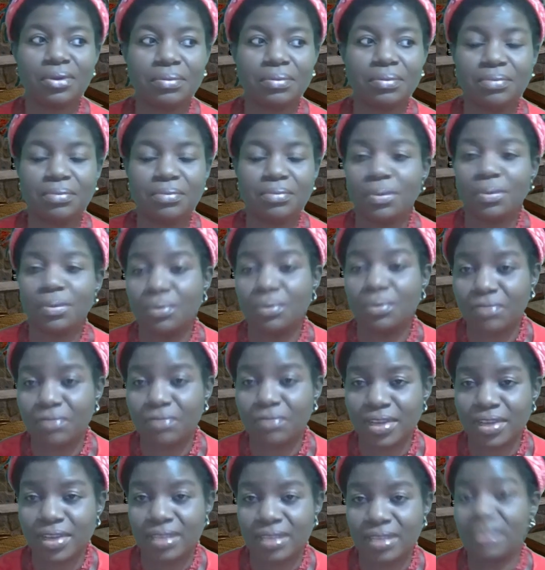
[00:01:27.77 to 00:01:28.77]
profile,
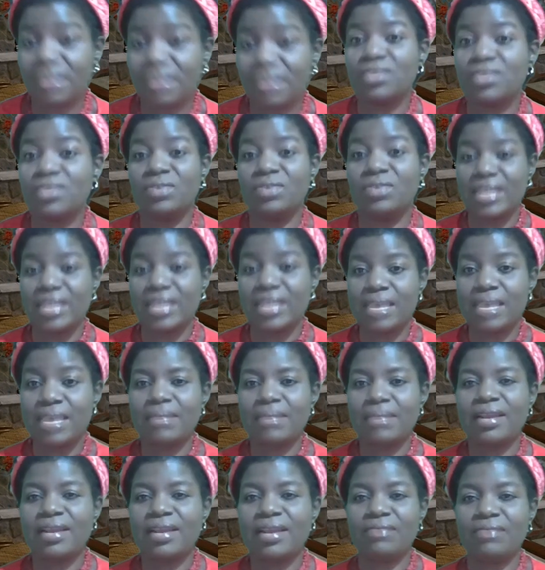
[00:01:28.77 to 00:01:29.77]
at least your name and
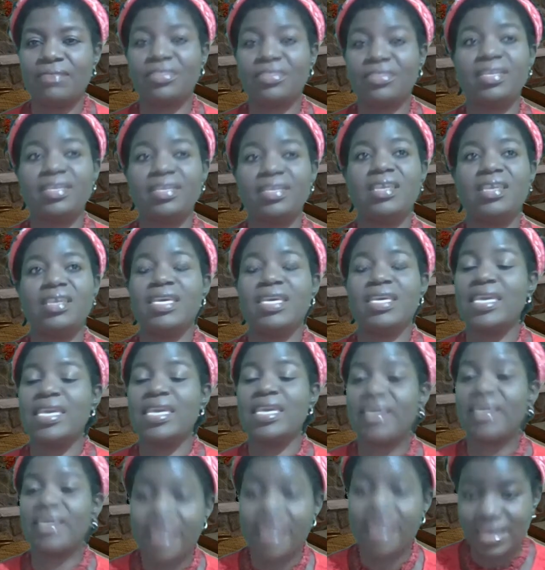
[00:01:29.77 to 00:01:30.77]
everything, in
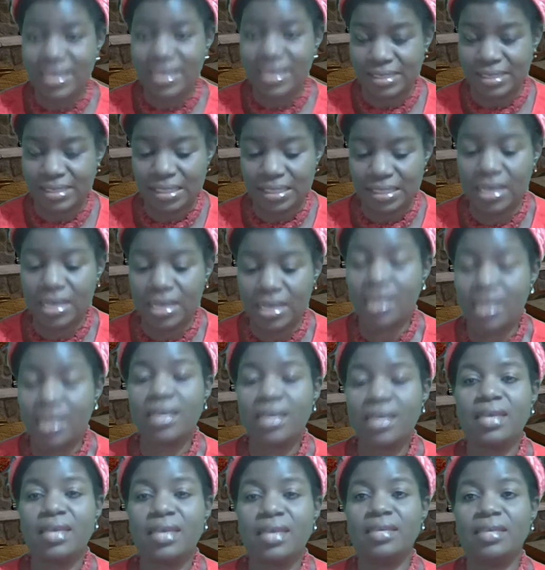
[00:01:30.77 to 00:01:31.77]
case
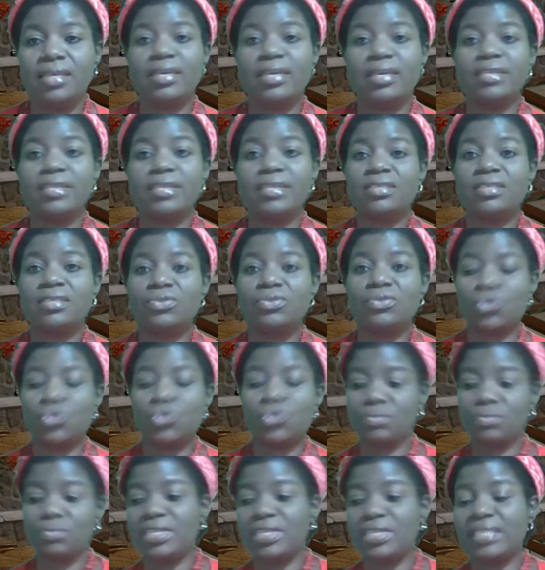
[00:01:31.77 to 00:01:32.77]
YouTube
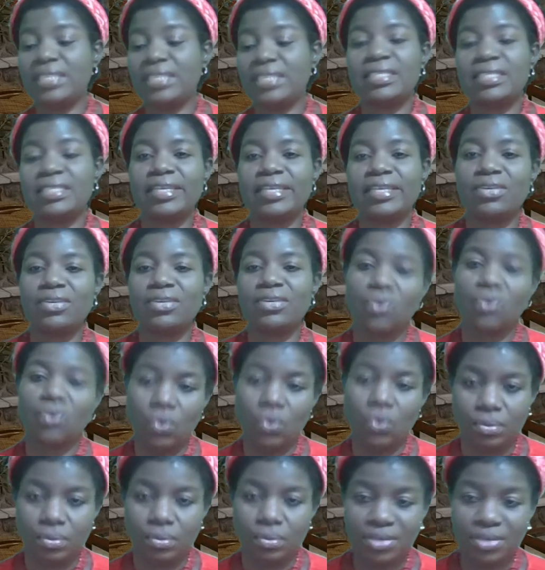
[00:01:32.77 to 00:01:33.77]
didn't send all,
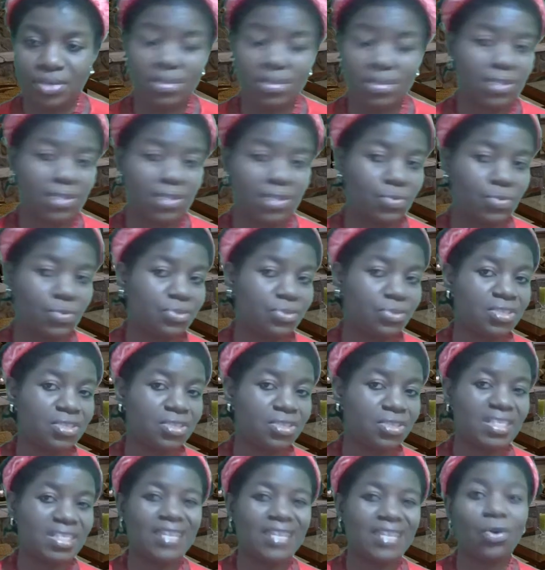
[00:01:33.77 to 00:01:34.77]
because they don't
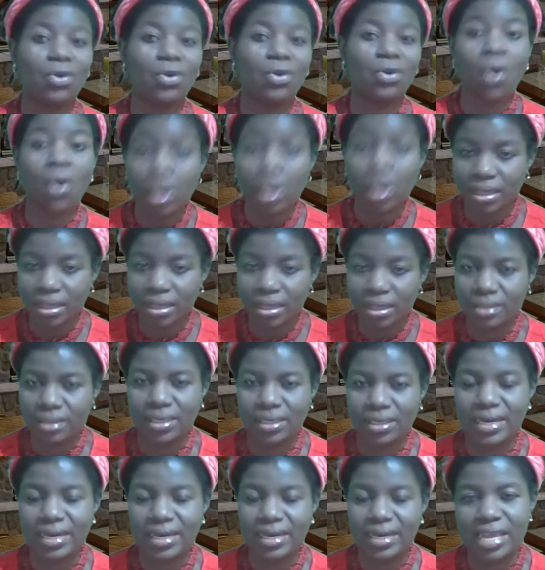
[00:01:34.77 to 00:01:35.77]
send all the
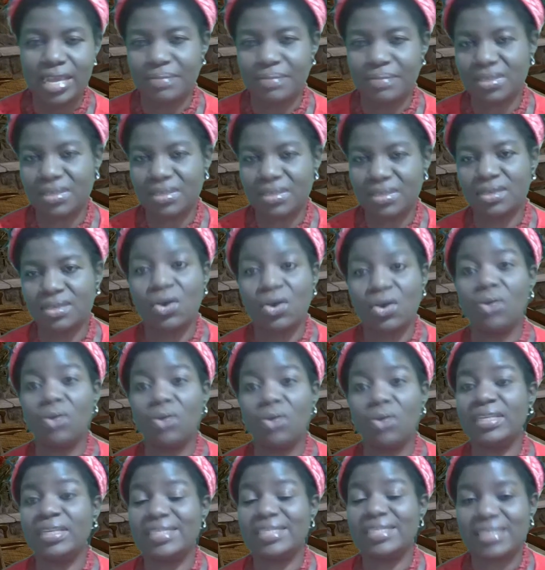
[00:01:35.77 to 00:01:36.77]
names all the
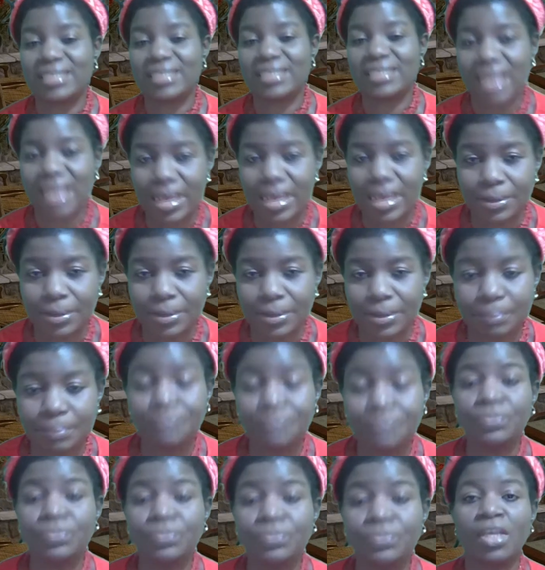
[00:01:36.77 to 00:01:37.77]
time.
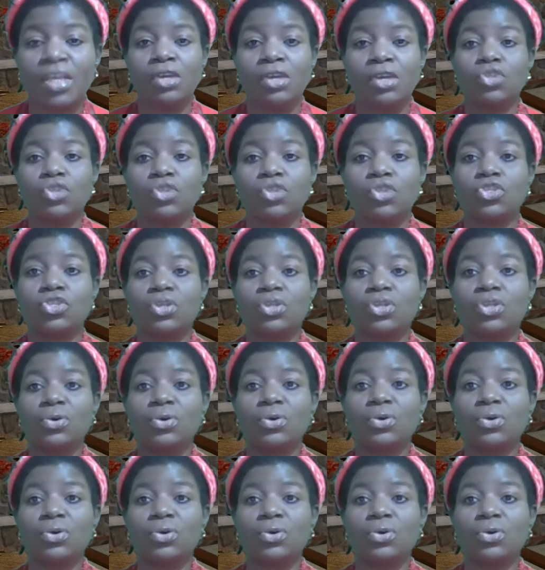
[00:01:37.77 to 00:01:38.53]
So